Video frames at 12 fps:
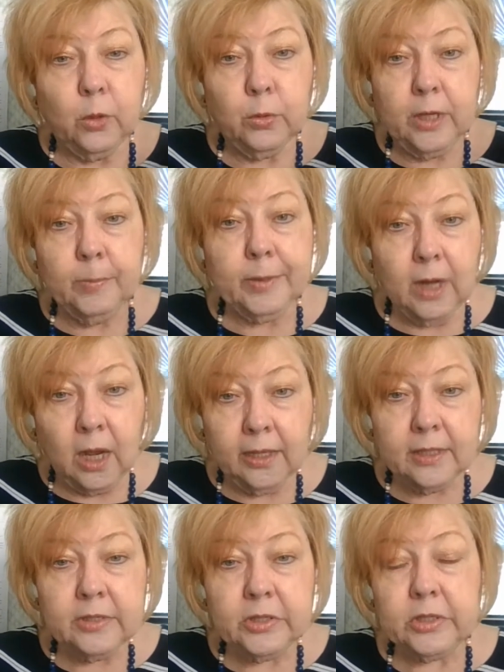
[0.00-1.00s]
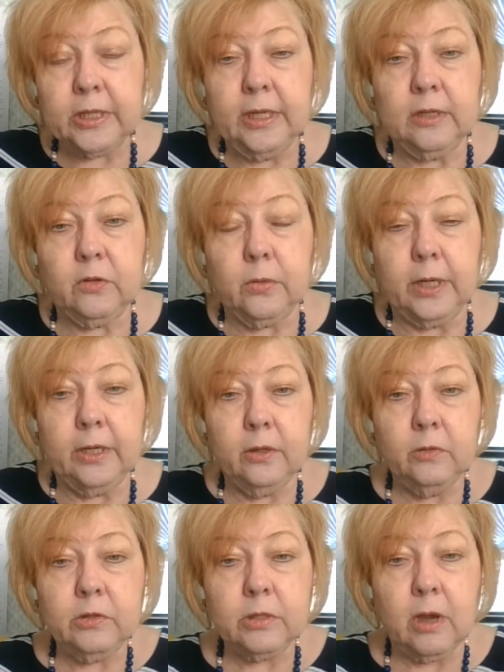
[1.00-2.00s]
keep it honest and try to
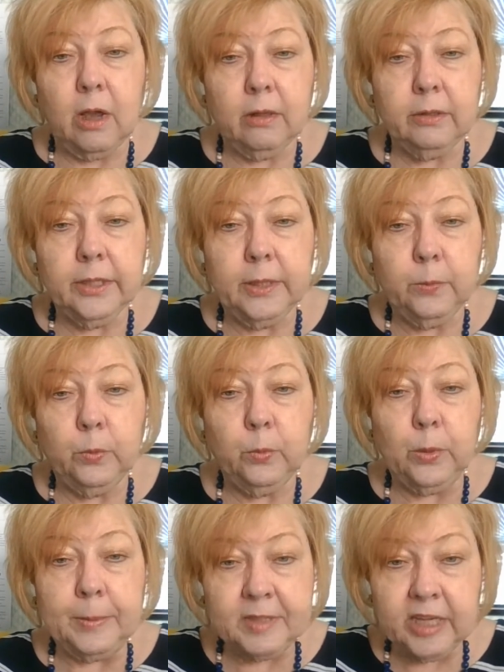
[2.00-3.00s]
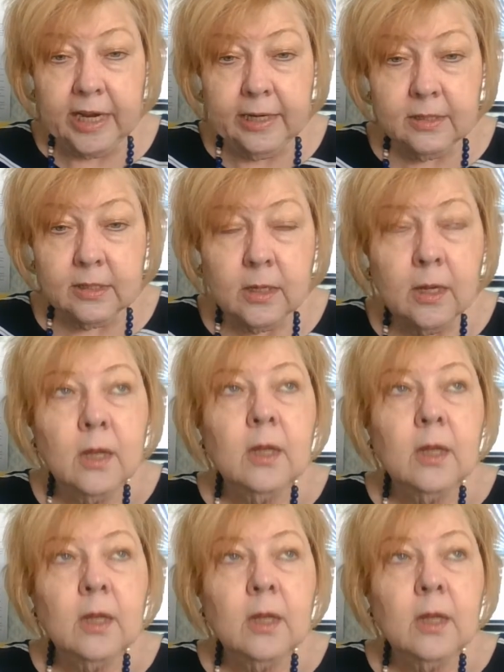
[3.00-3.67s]
use scholarly websites.